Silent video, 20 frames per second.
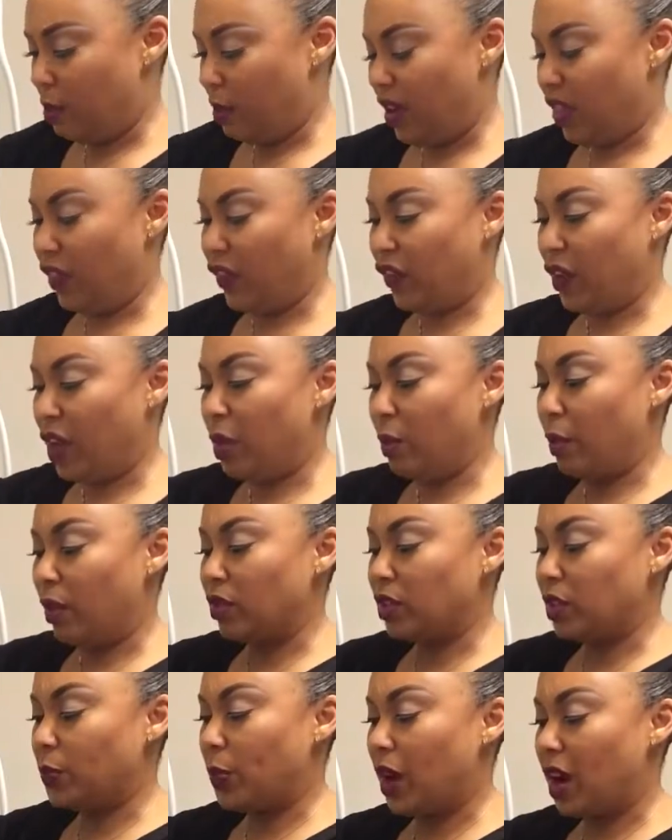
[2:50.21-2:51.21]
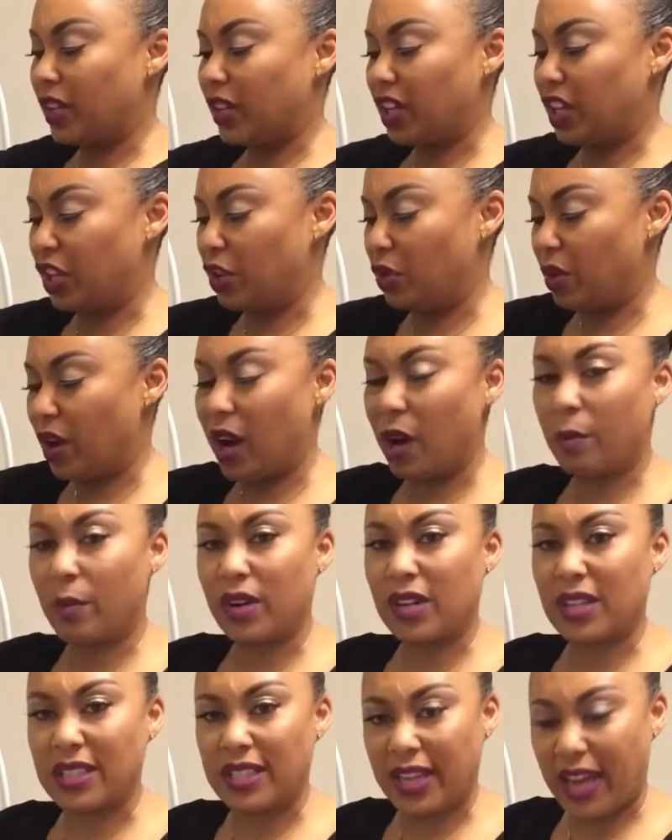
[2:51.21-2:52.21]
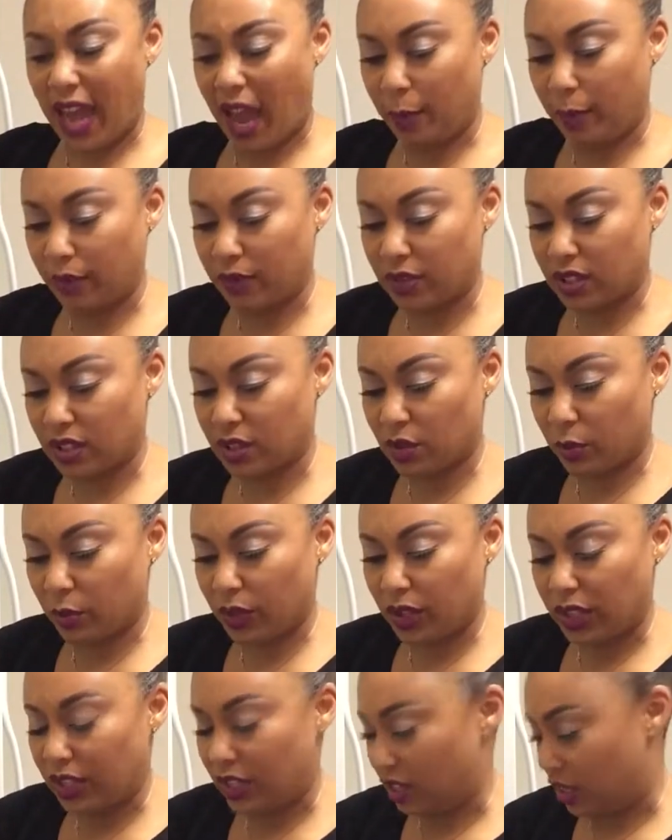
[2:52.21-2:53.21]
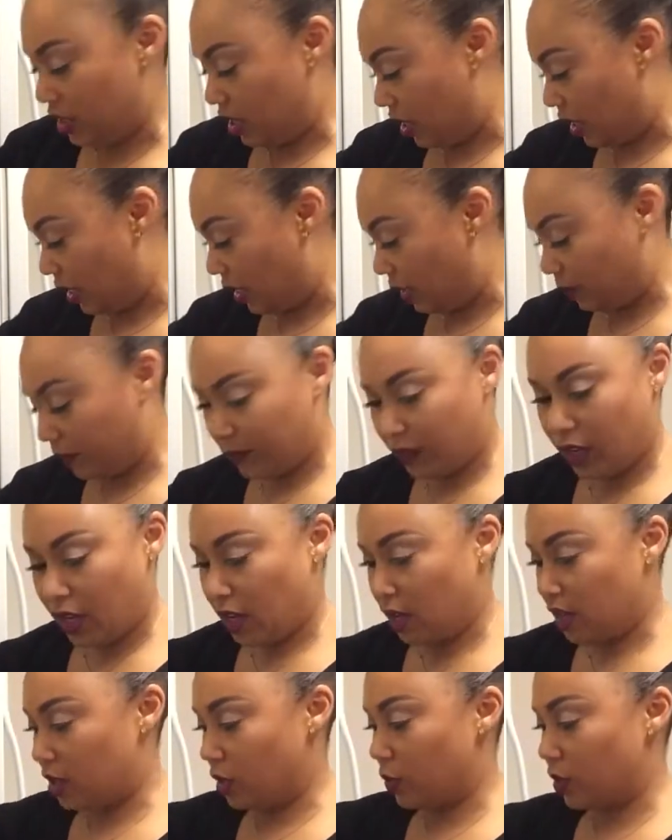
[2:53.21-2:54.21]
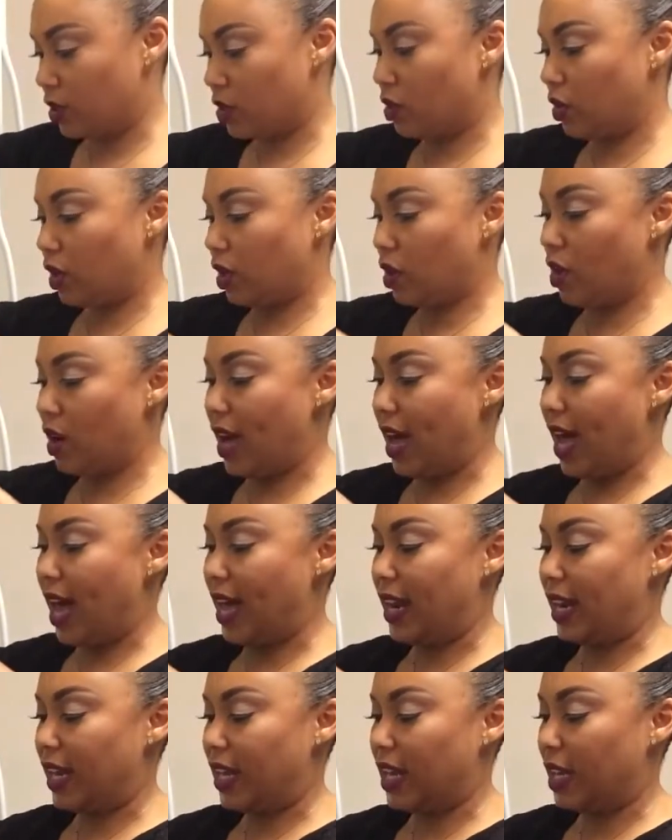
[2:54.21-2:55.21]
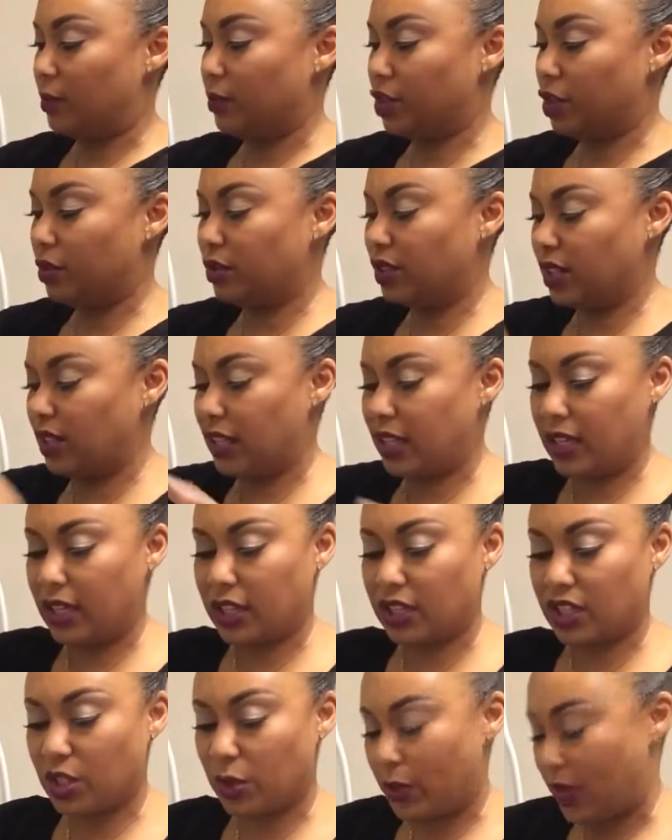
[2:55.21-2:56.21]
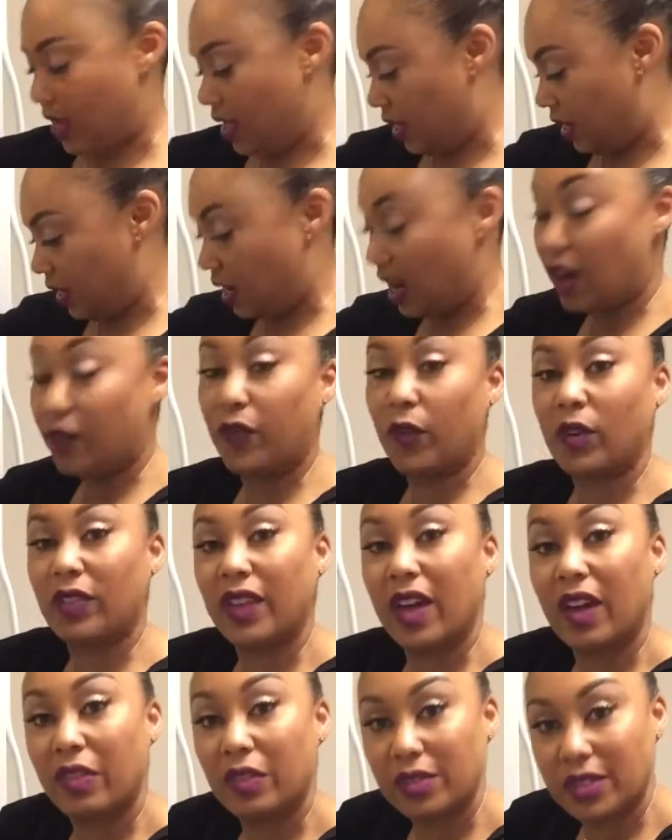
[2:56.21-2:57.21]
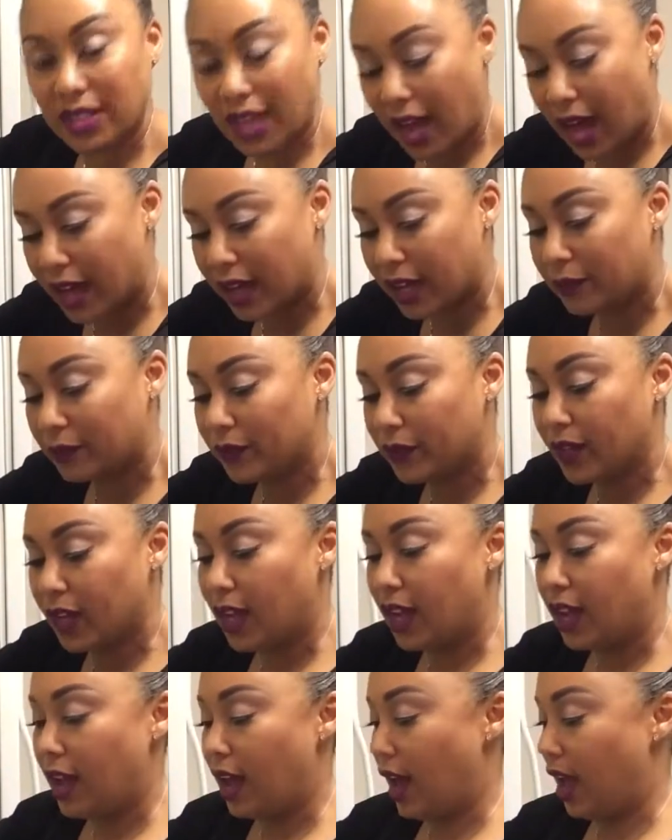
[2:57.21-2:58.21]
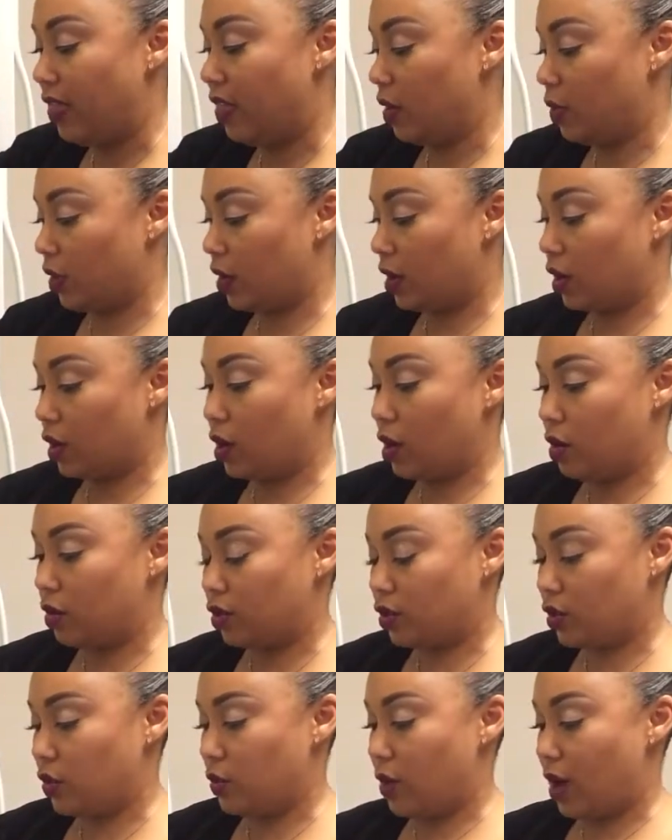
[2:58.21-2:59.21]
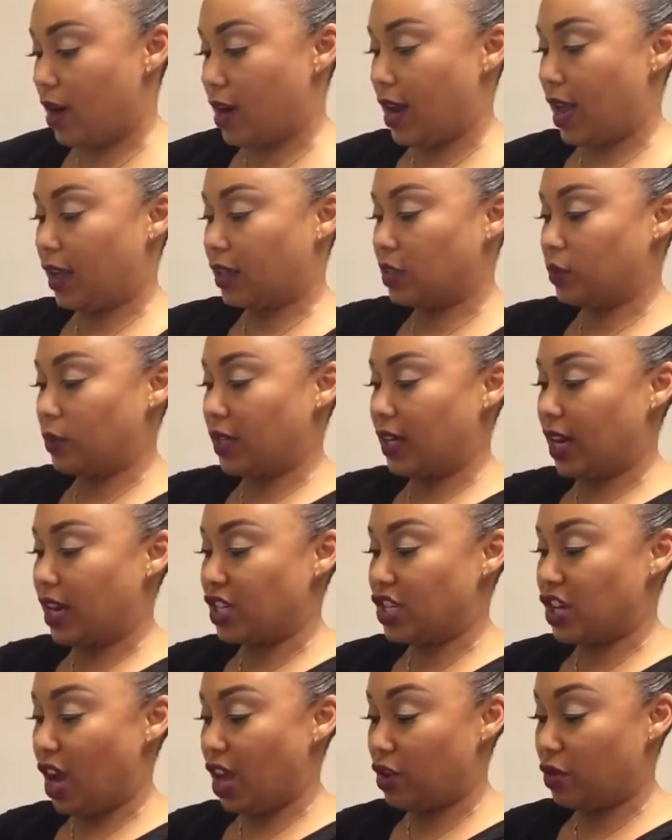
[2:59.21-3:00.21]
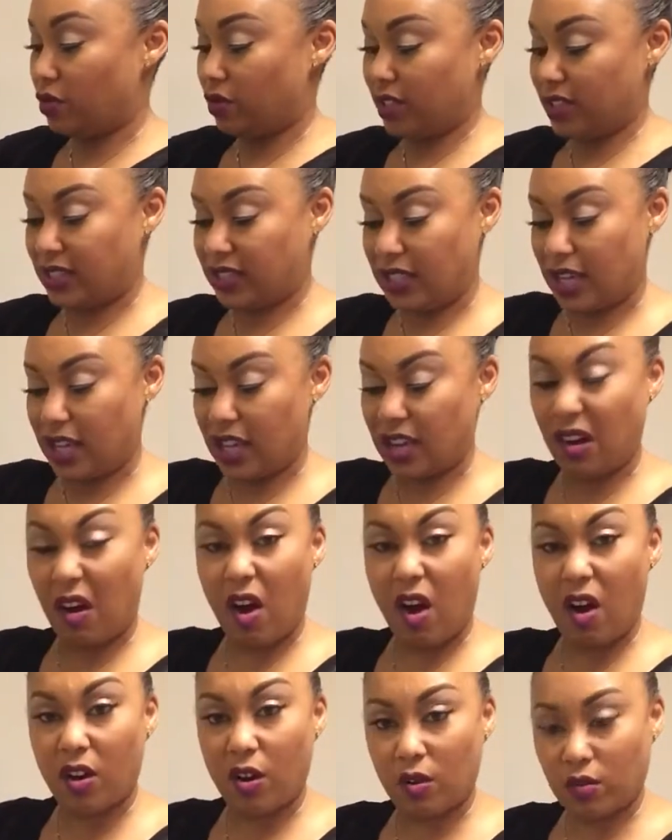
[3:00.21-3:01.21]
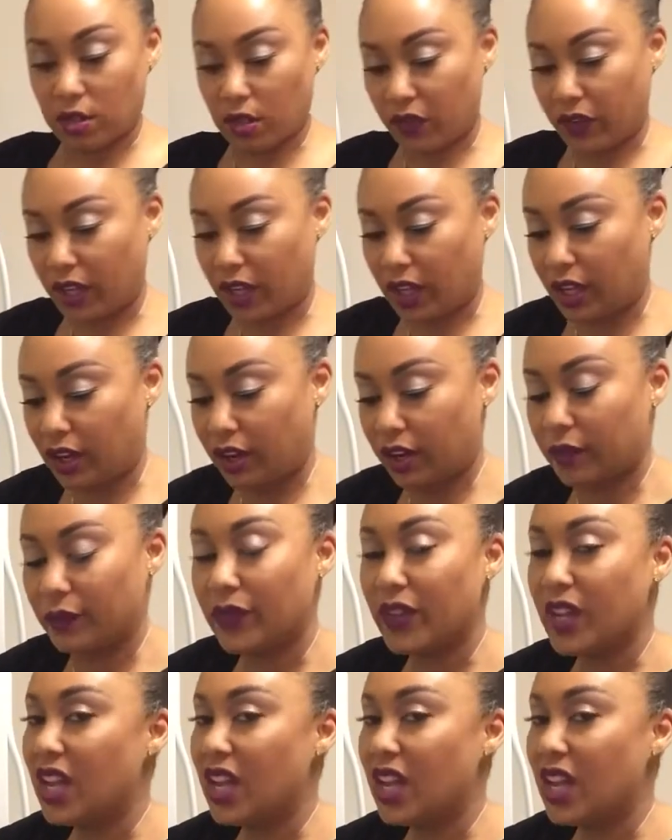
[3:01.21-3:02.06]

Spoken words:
but for the most part, the cucumbers and apple and lemon. So we're just going to go ahead and keep juicing it until we get enough on the other side, and then we're going to go to our next one. As you can see, it all goes over here.